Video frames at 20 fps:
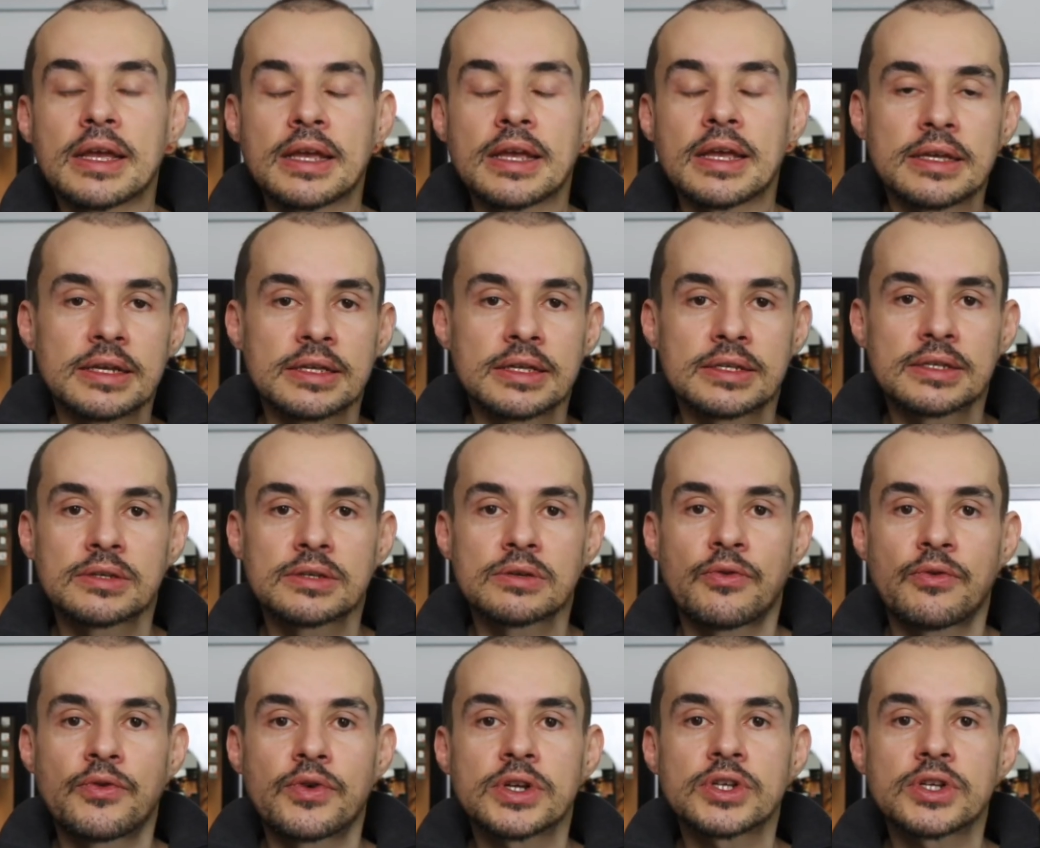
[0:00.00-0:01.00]
it's
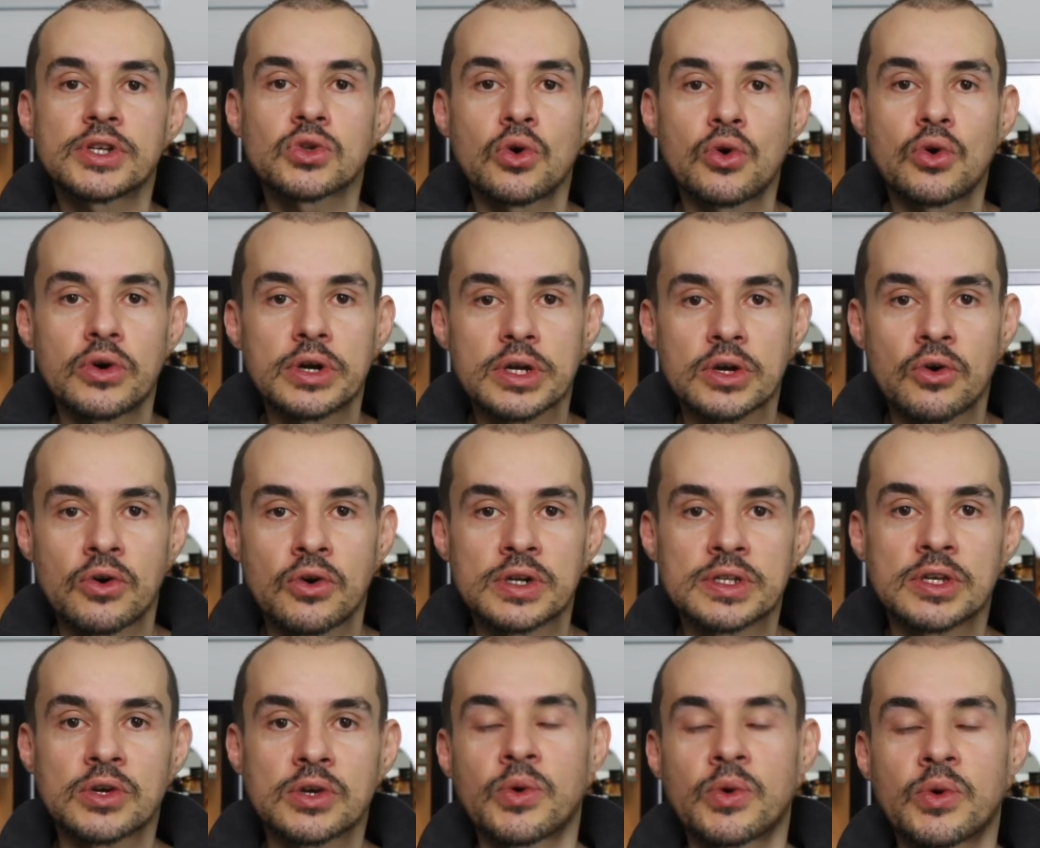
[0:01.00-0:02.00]
first order
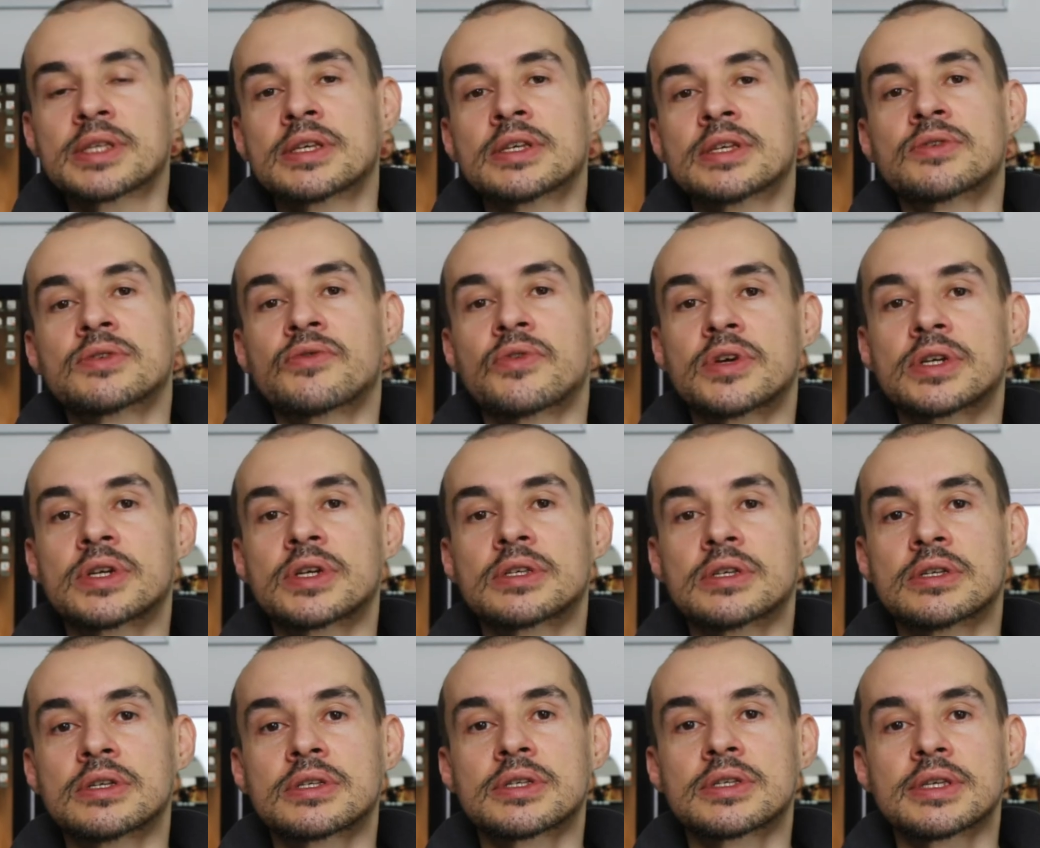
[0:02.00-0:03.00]
consequences
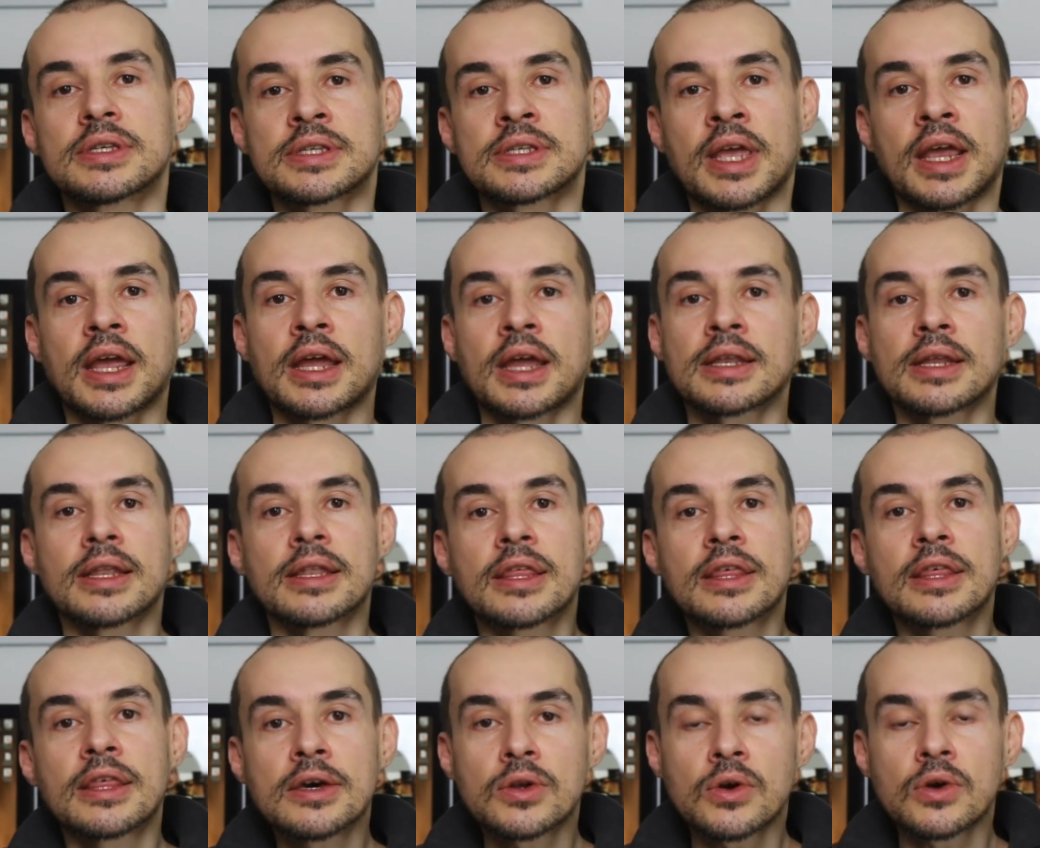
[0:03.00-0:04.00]
versus second and
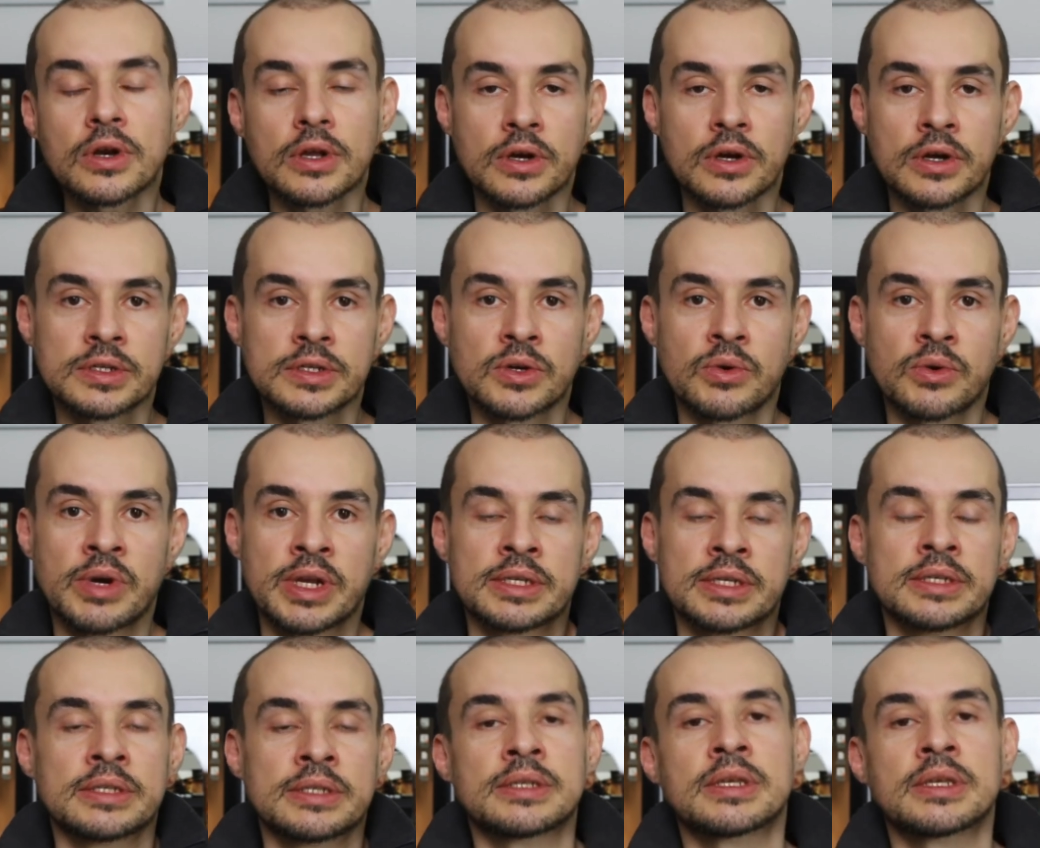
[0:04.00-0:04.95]
third order consequences.